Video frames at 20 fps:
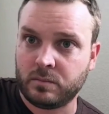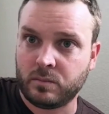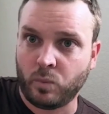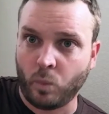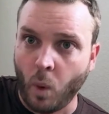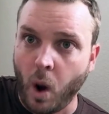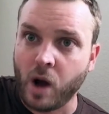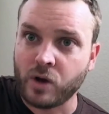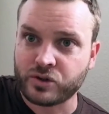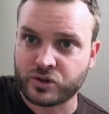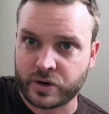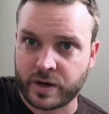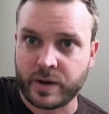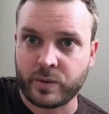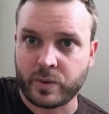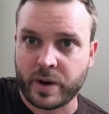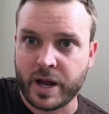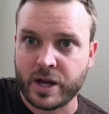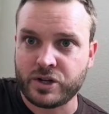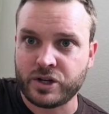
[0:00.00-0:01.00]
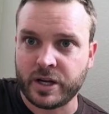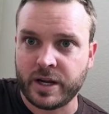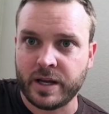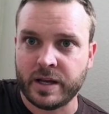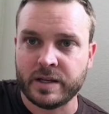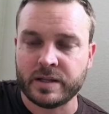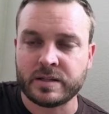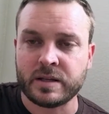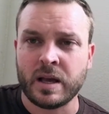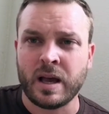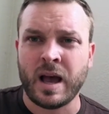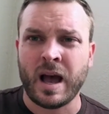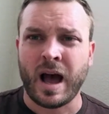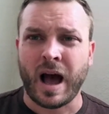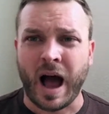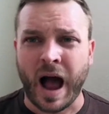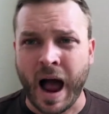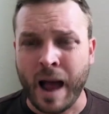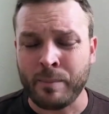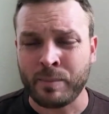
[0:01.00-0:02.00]
Wall Street rich, is
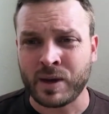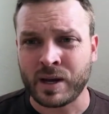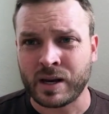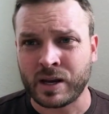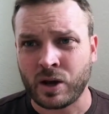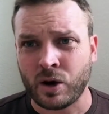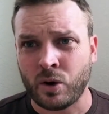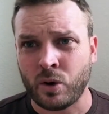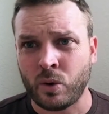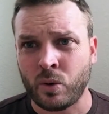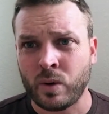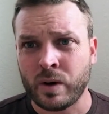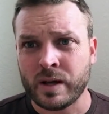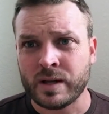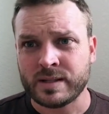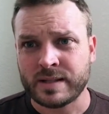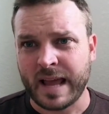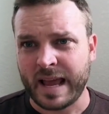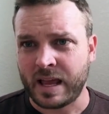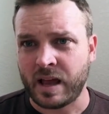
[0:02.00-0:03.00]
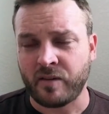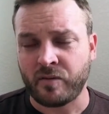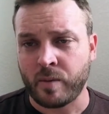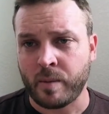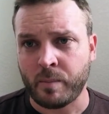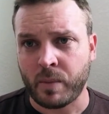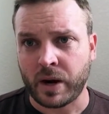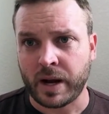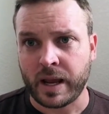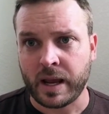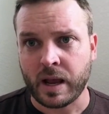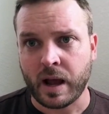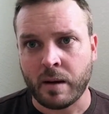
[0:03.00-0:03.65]
I'm going to go take government money.